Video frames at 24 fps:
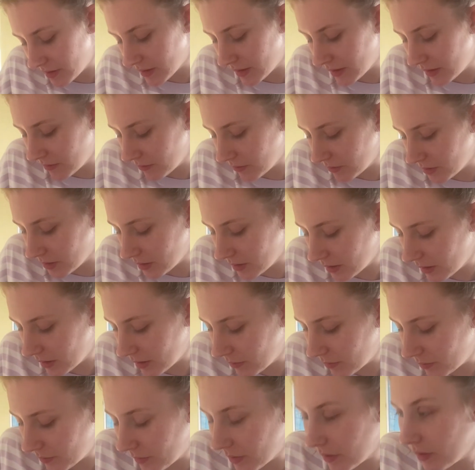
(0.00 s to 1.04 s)
that it wasn't
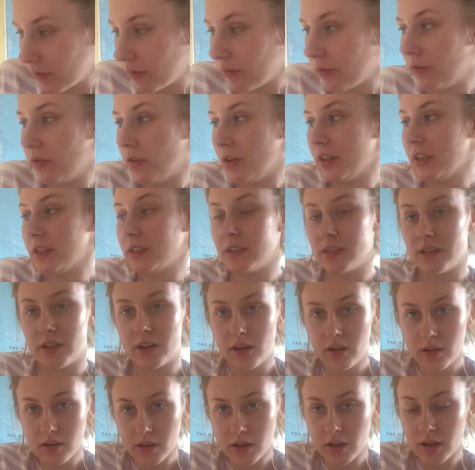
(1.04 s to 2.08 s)
like fully
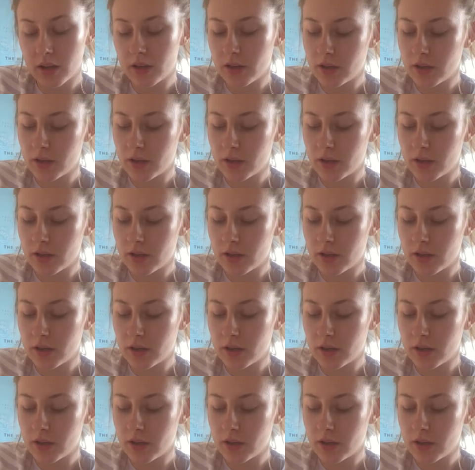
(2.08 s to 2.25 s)
stuck.